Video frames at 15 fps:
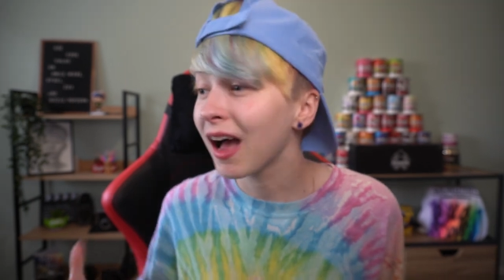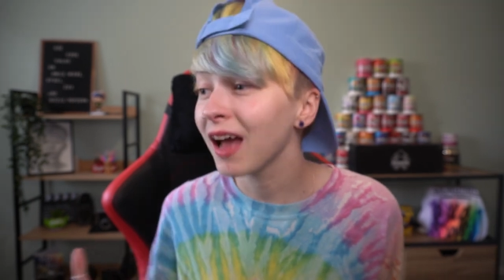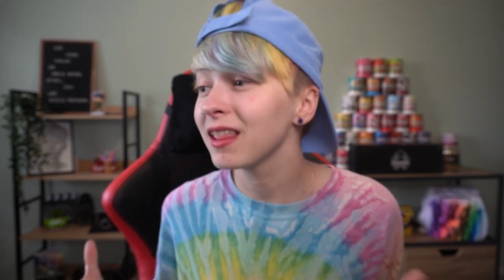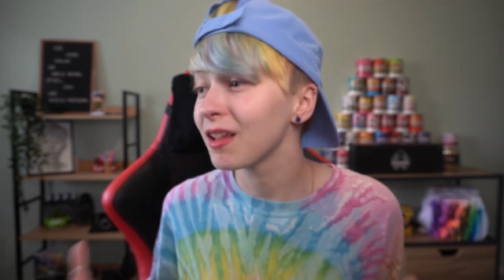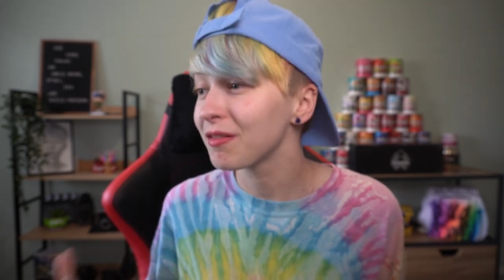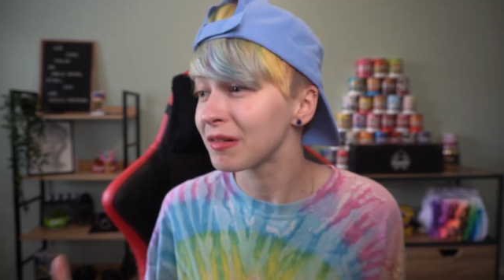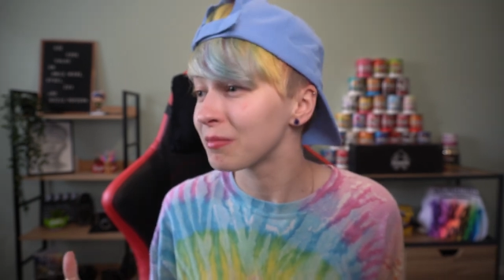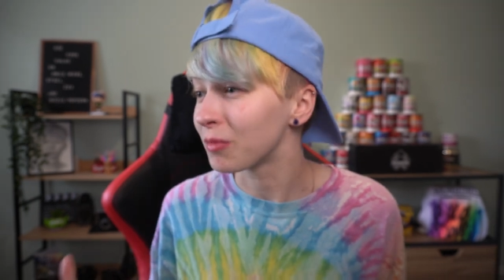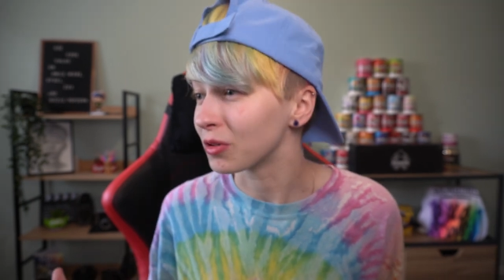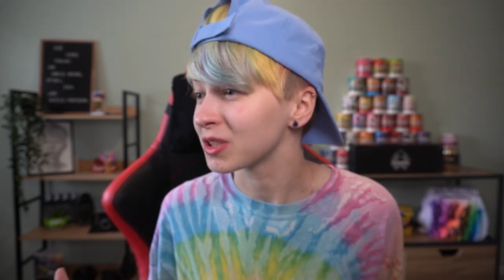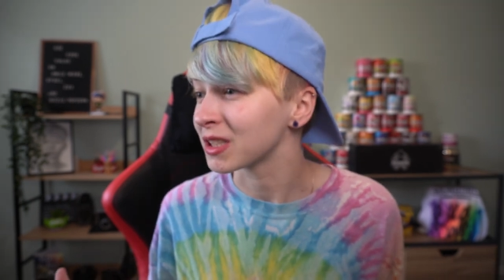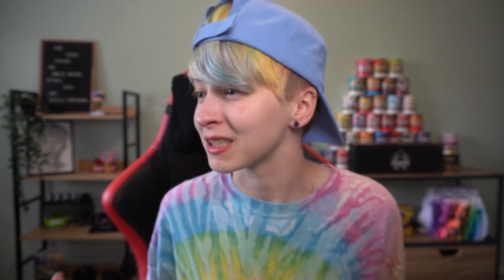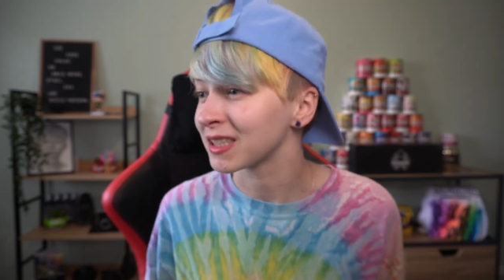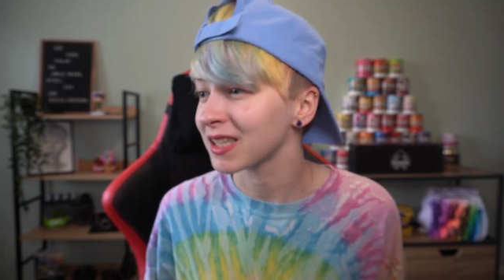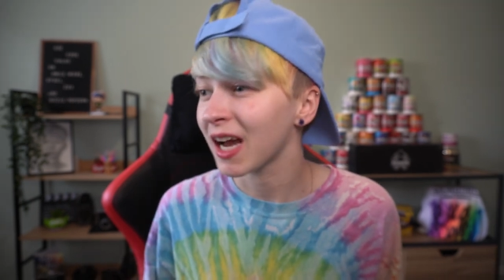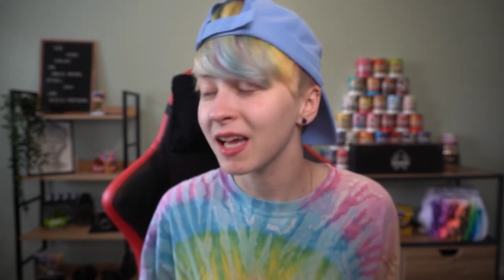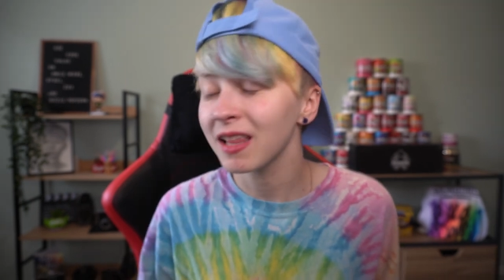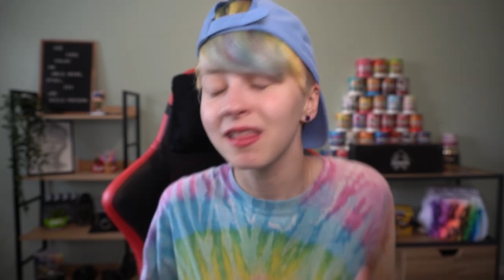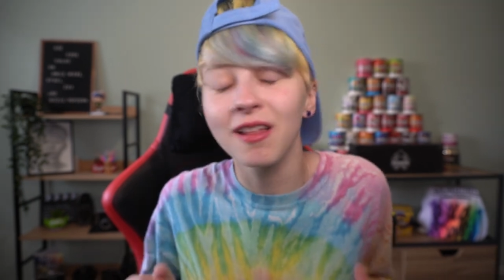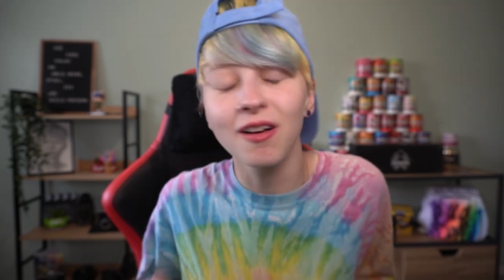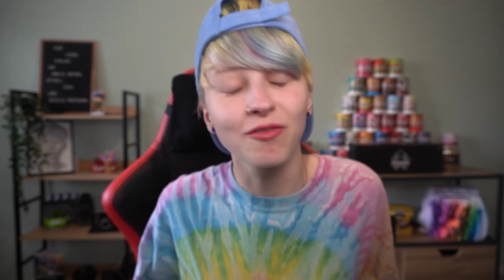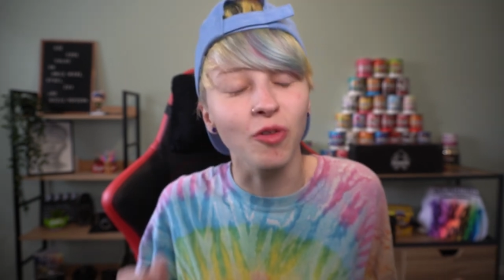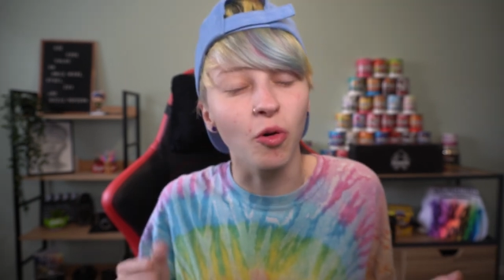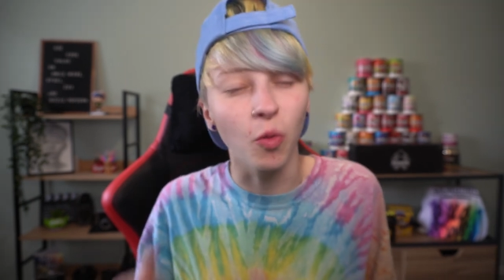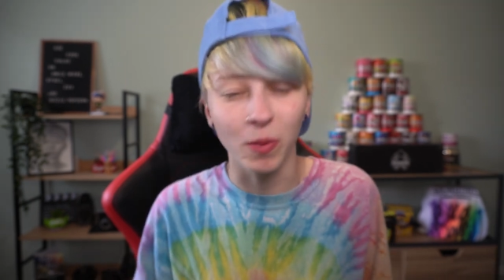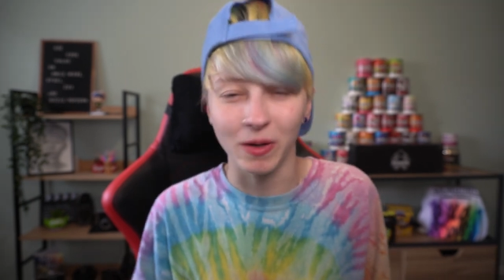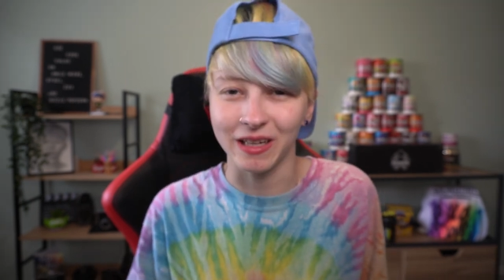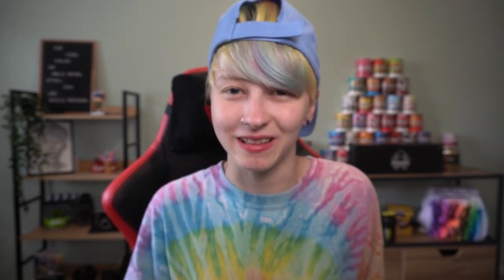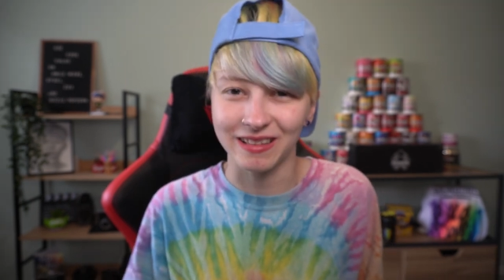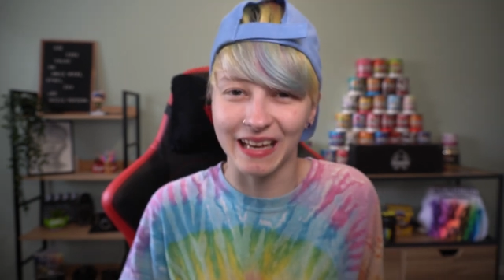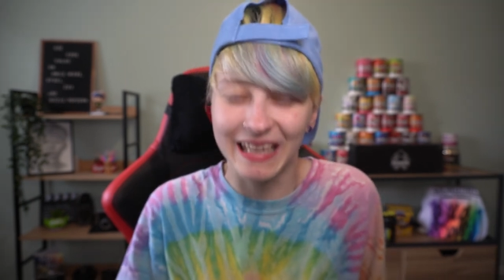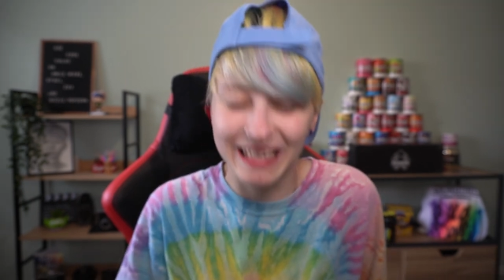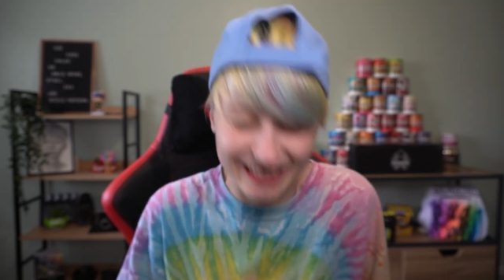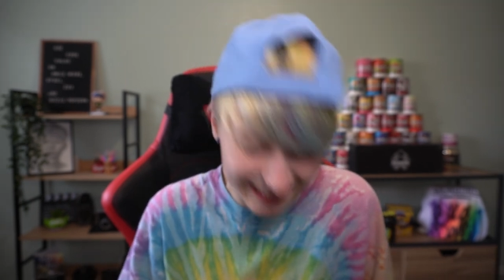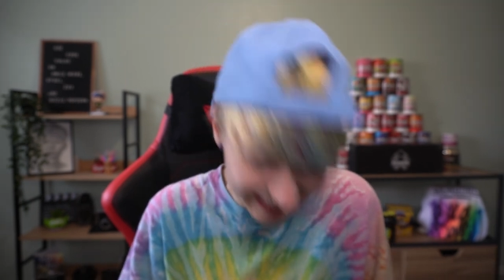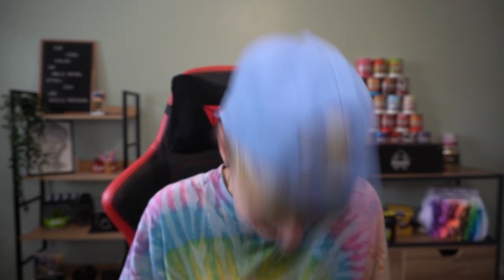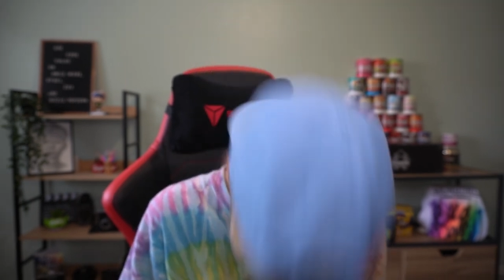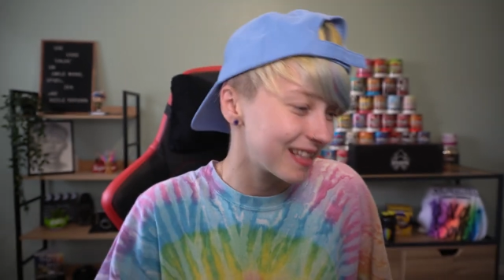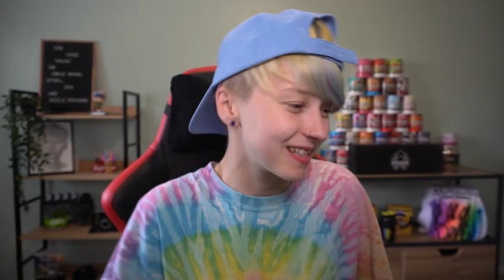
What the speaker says: I love unboxings. I love opening things.